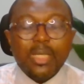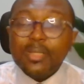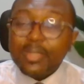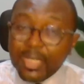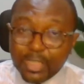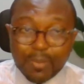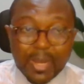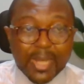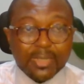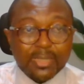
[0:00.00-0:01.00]

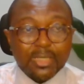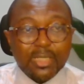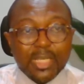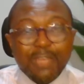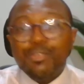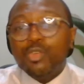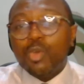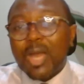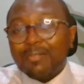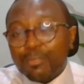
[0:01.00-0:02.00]
despite if you don't
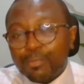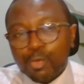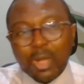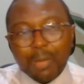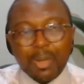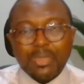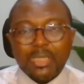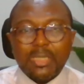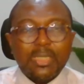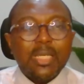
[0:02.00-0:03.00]
have the full
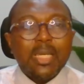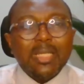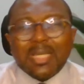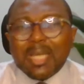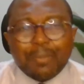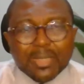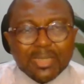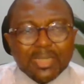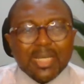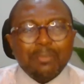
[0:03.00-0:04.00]
capacity. The
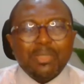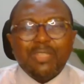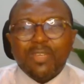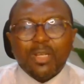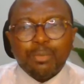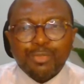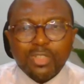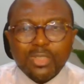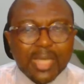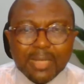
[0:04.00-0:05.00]
capacity can be developed over
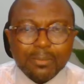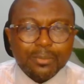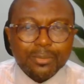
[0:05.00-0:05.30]
time.